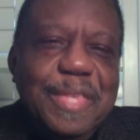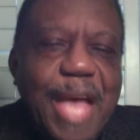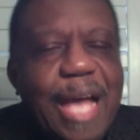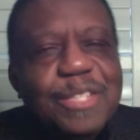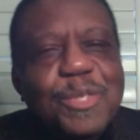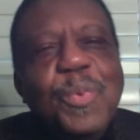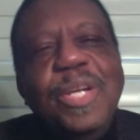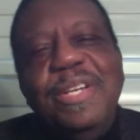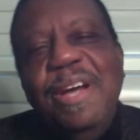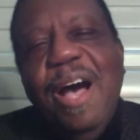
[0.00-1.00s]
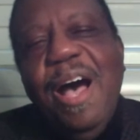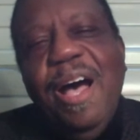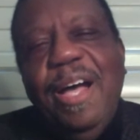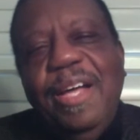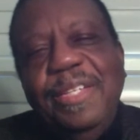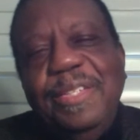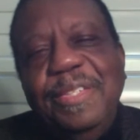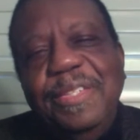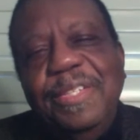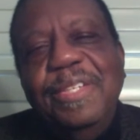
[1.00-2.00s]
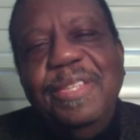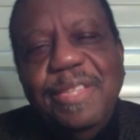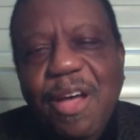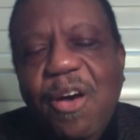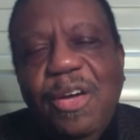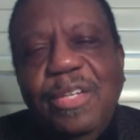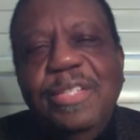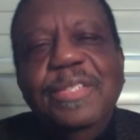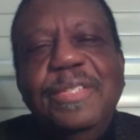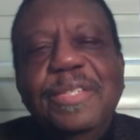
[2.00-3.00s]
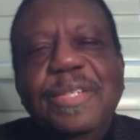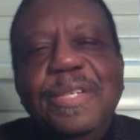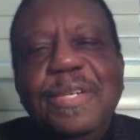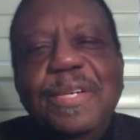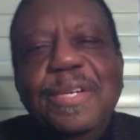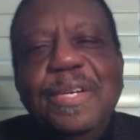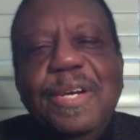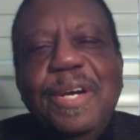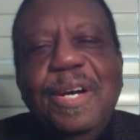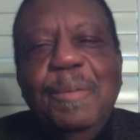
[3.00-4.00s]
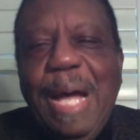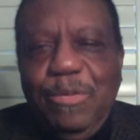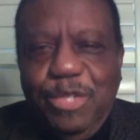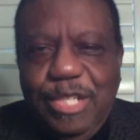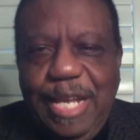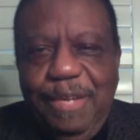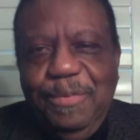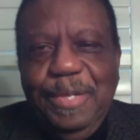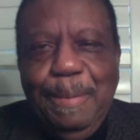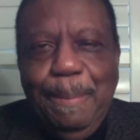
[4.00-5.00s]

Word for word: That's what God thought about slavery.